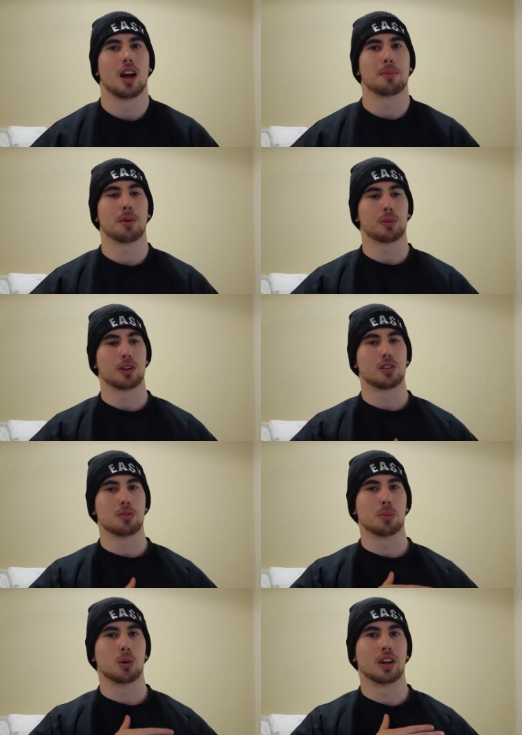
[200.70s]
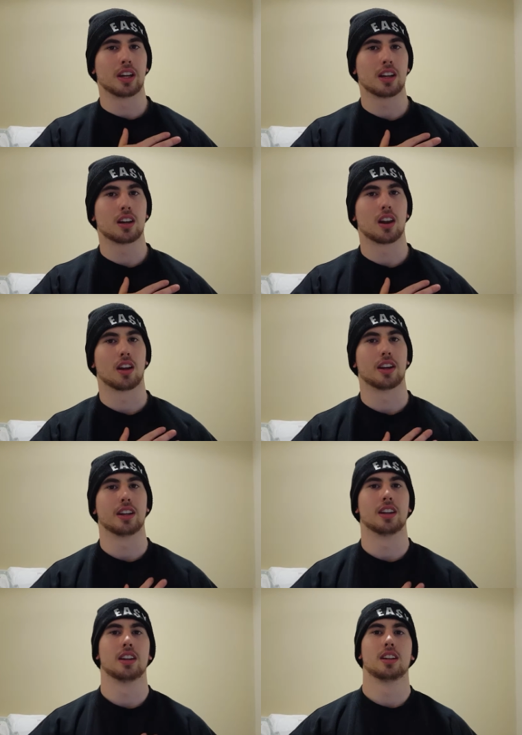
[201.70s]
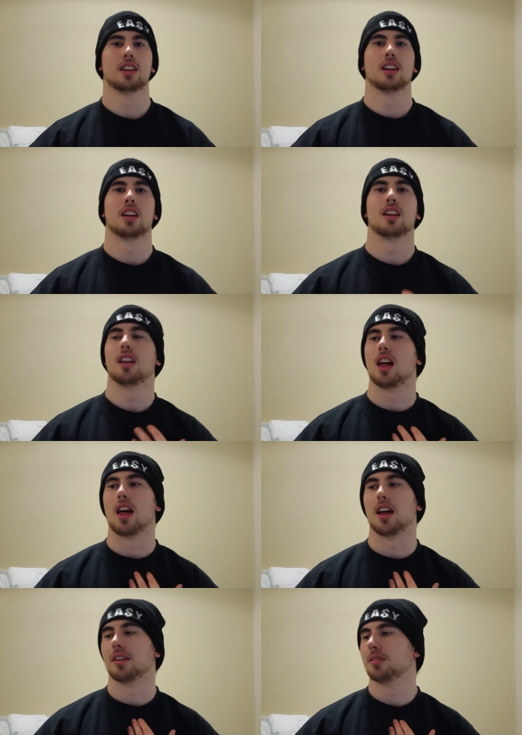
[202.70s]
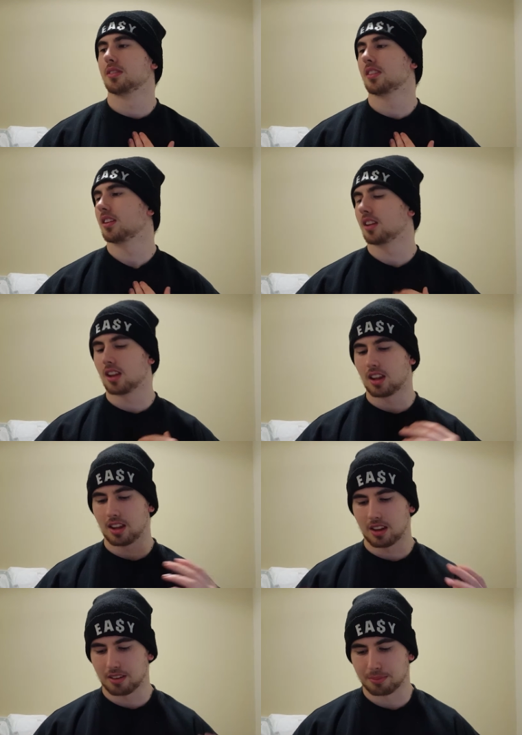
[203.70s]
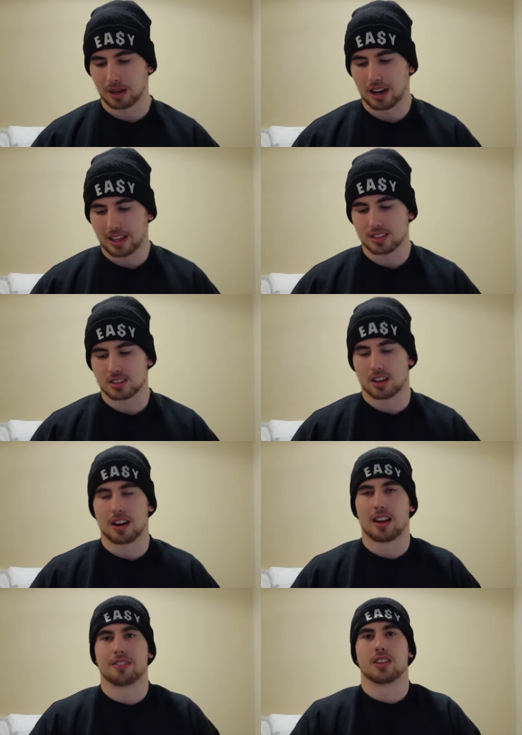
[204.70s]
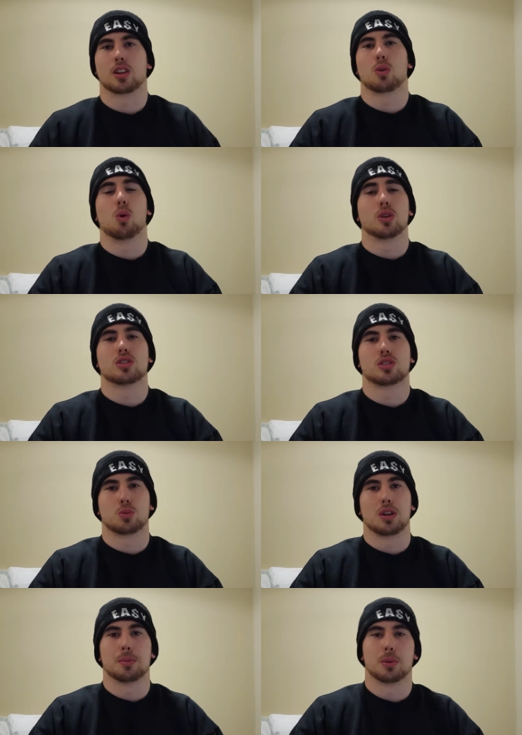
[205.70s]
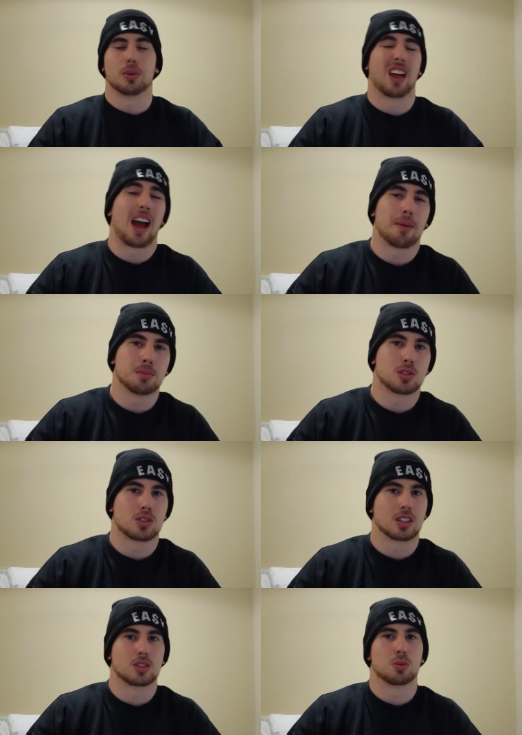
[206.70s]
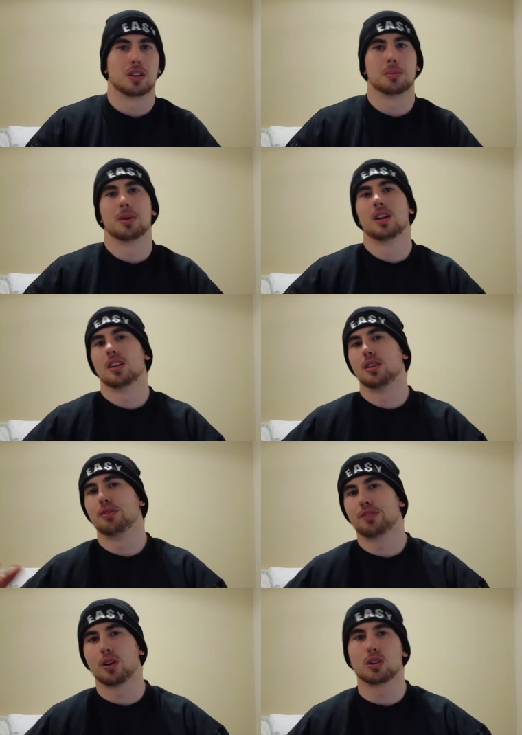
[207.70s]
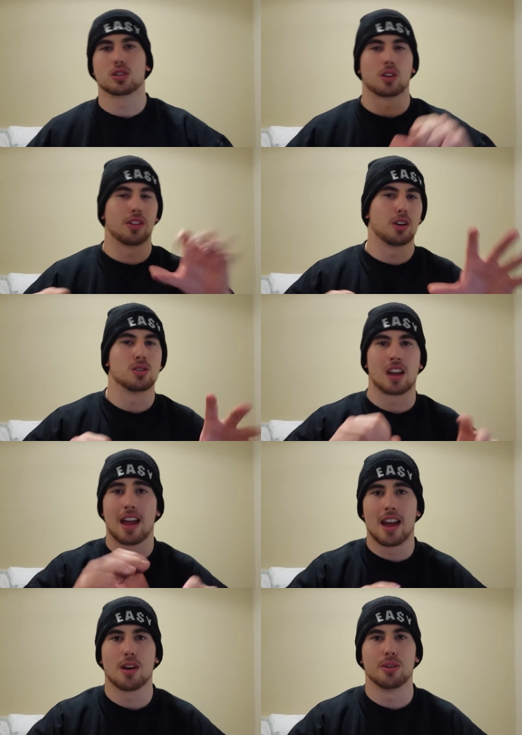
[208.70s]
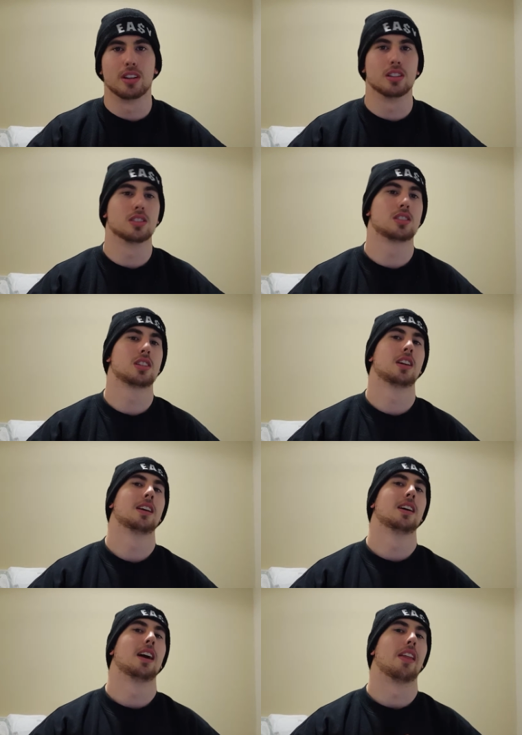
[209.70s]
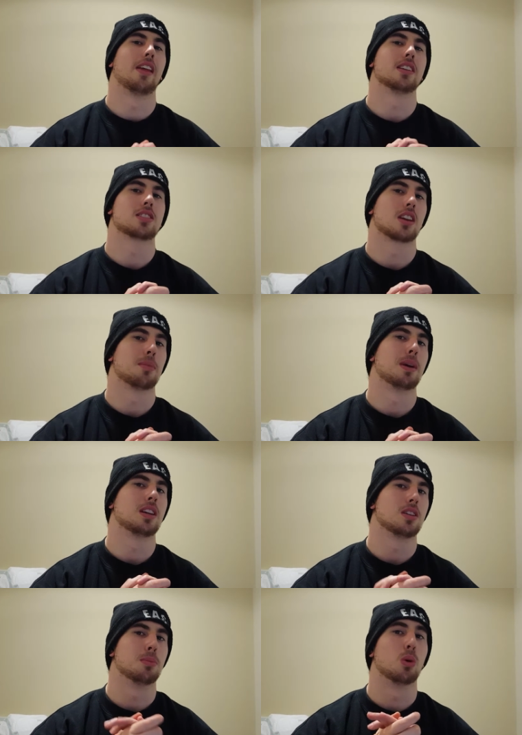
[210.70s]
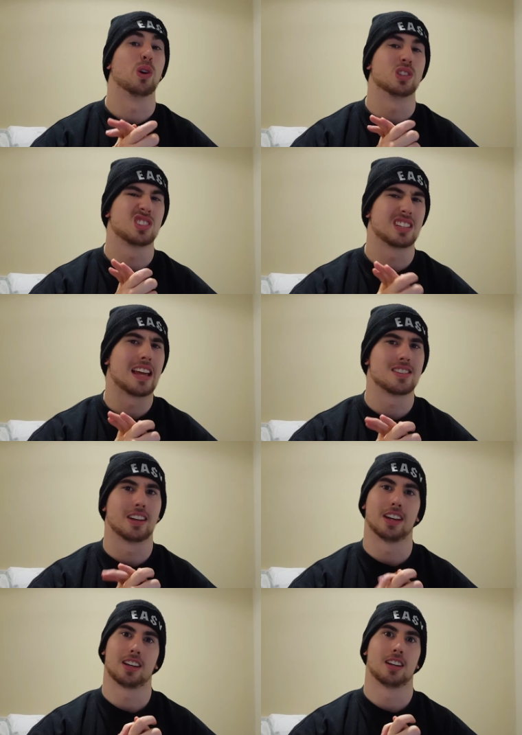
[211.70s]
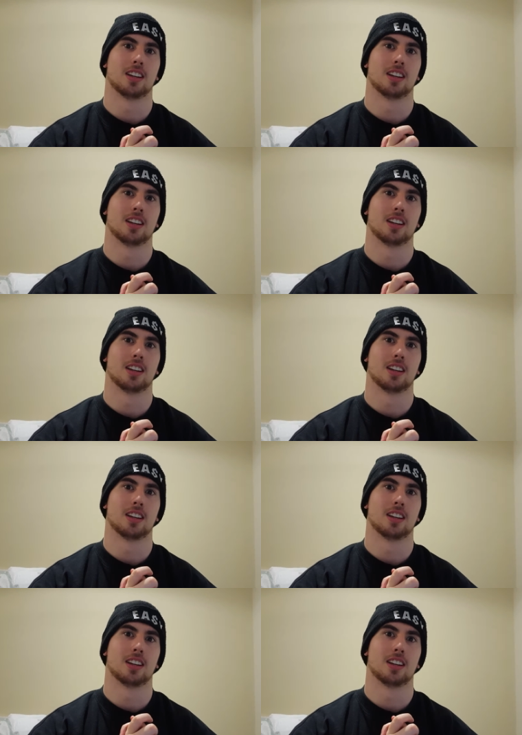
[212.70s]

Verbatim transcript: I might want to do more incline. Uh, if my legs don't have the quad sweep or the hamstring sweep, you focus on those areas and that's going to make you more aesthetic.